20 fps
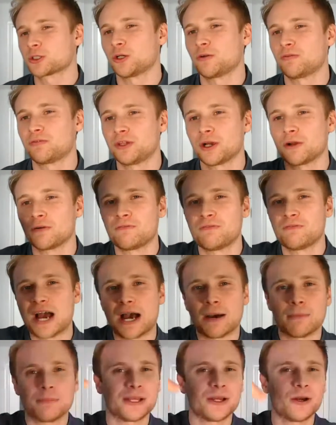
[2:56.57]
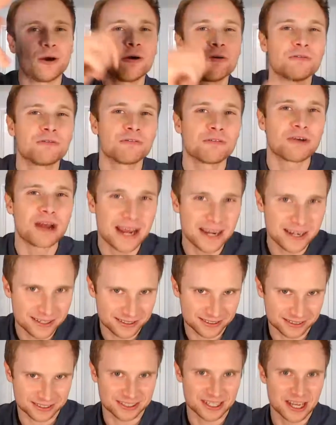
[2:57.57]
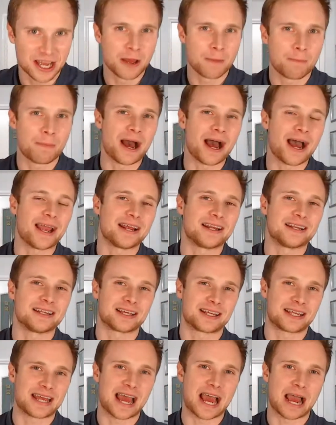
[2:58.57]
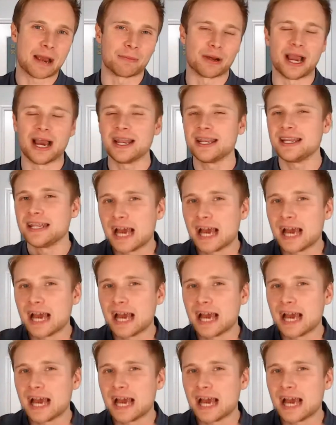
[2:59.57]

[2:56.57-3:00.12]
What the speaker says: of their family or friends behind the camera, and